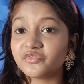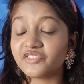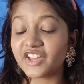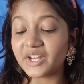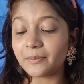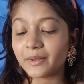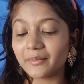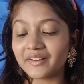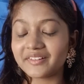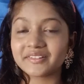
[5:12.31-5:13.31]
very
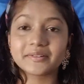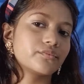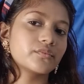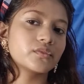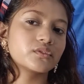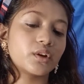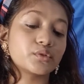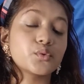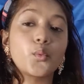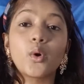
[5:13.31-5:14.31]
pigmented. You have
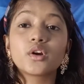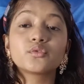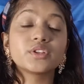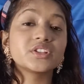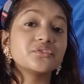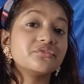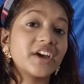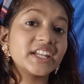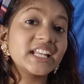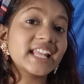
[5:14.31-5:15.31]
to work with
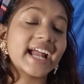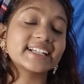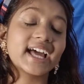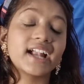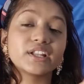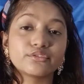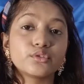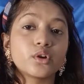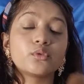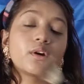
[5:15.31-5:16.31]
very light hand if
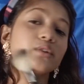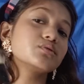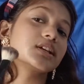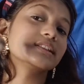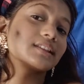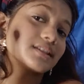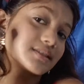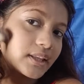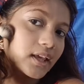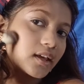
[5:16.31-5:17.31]
you are using this
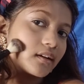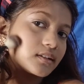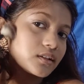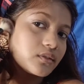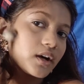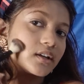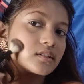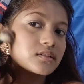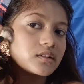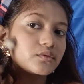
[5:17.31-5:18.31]
thing,
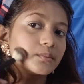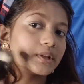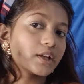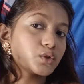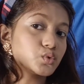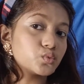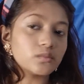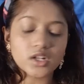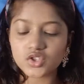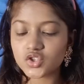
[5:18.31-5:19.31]
otherwise it will be like too
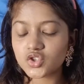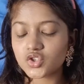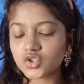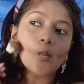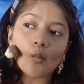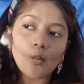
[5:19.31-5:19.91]
much.